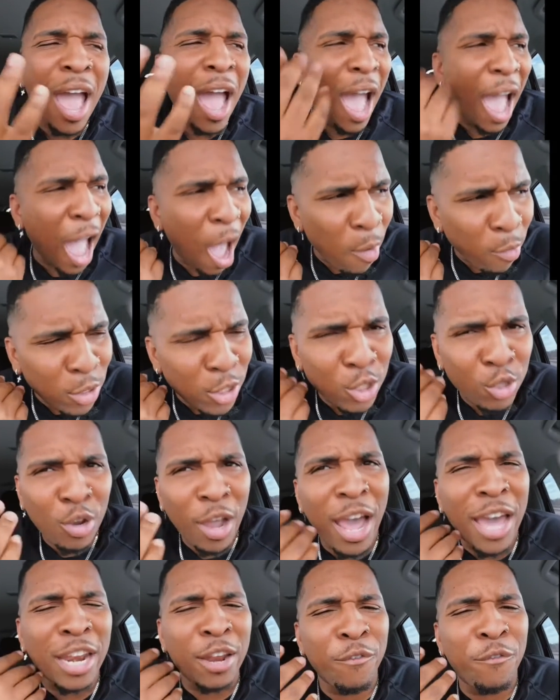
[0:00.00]
I was
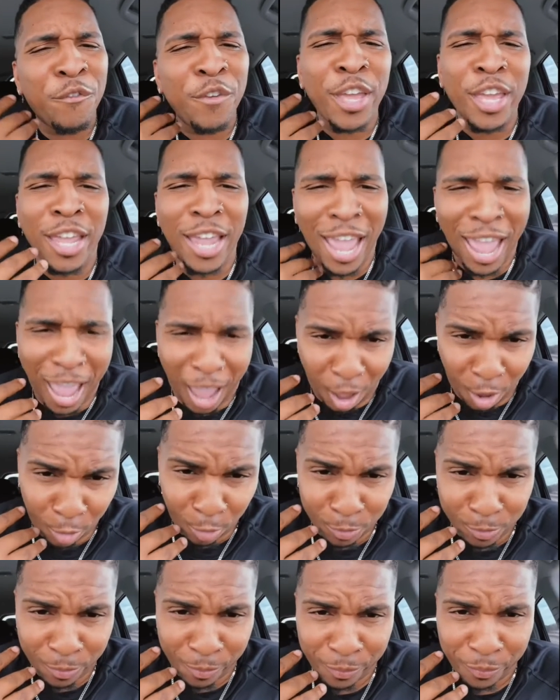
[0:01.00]
trying to figure out
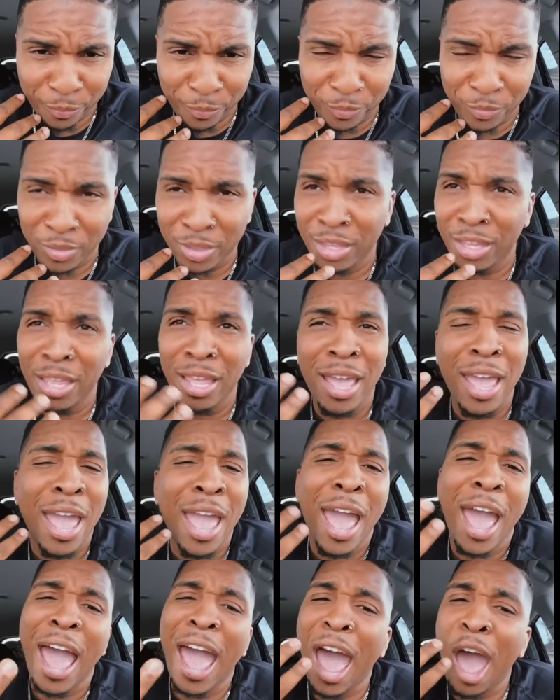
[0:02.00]

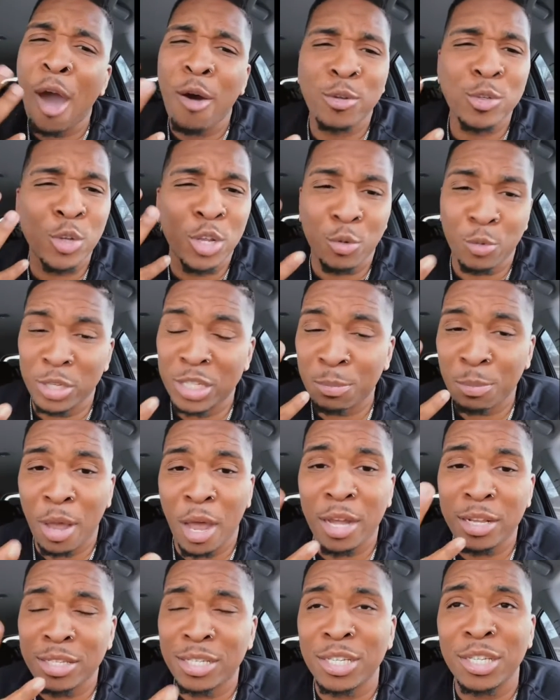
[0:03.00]
how I was going to
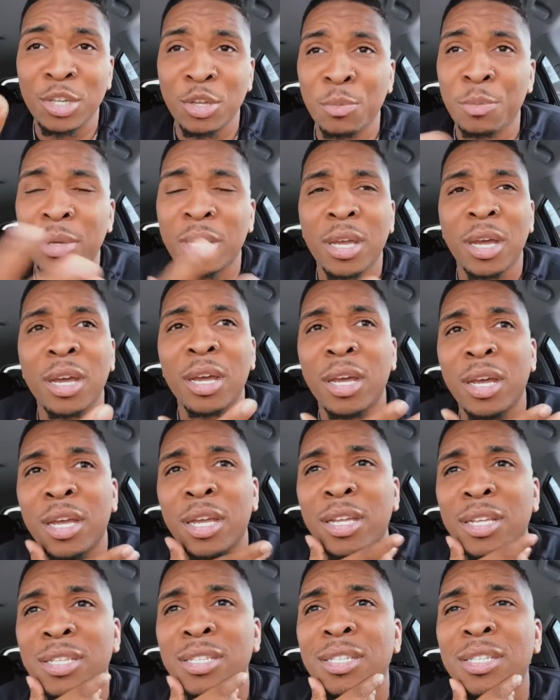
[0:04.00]
respond to you
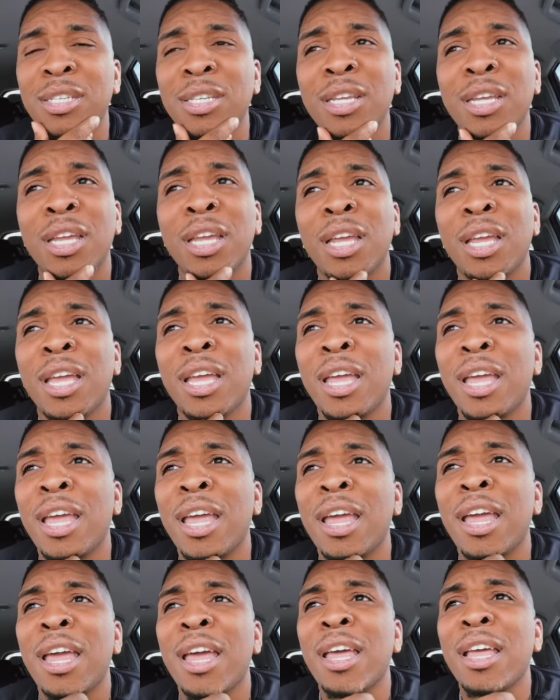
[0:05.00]
because
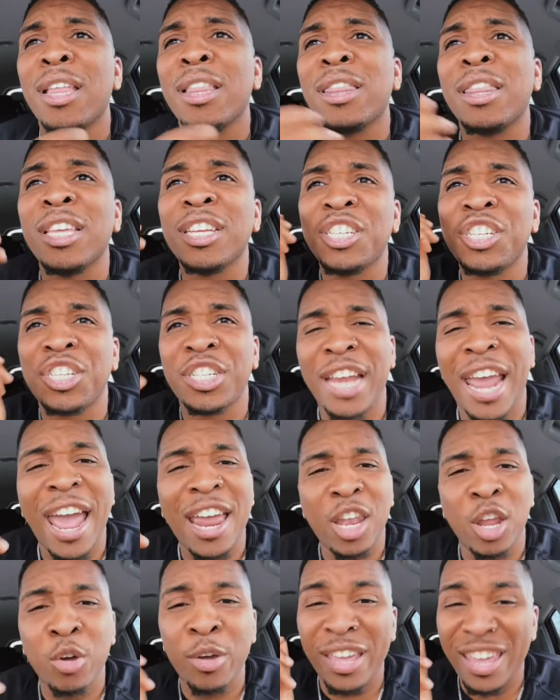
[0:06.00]
the
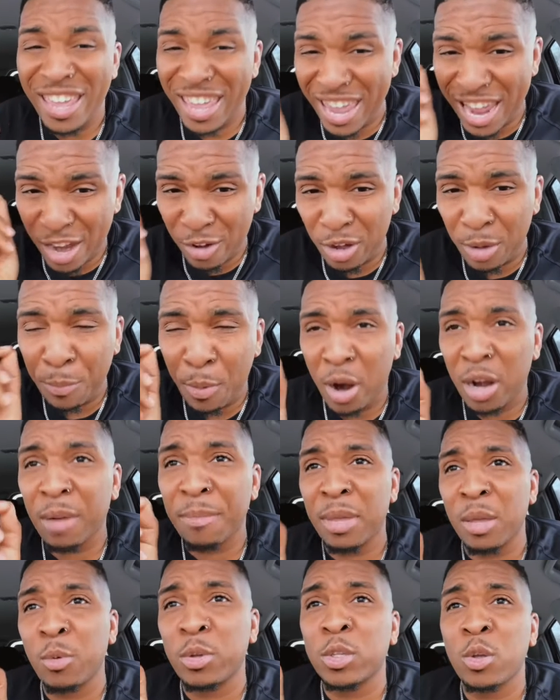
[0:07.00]
shallow, ignorant part of me
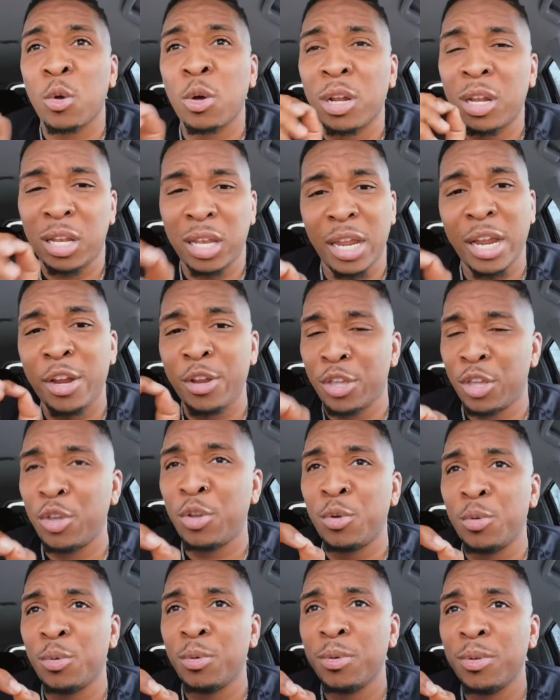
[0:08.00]
was going to clear
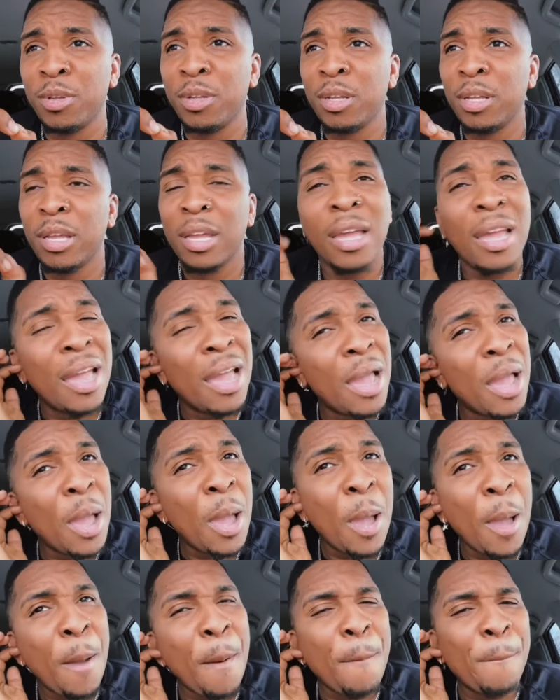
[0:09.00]
you.
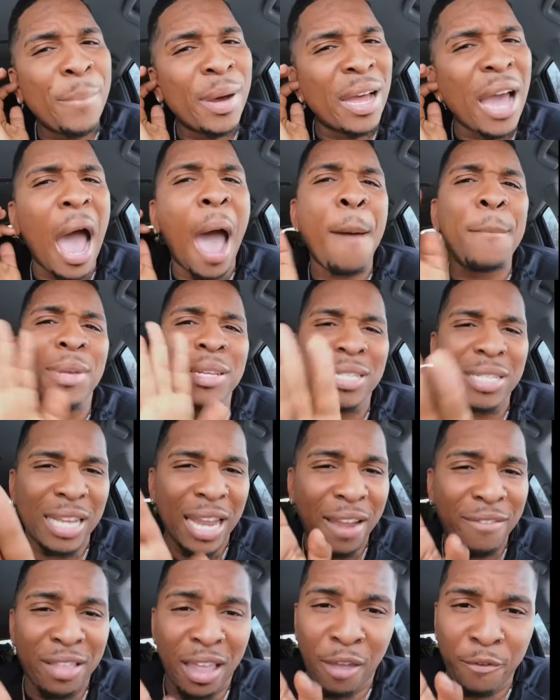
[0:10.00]
But I'm going to
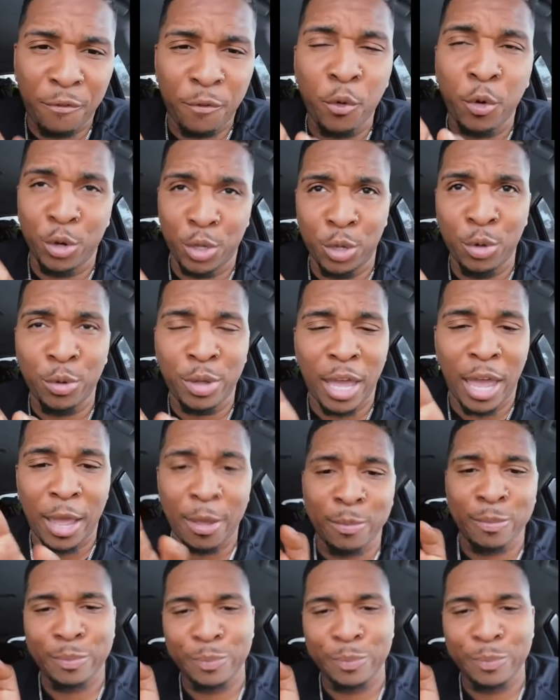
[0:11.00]
save that for you, okay?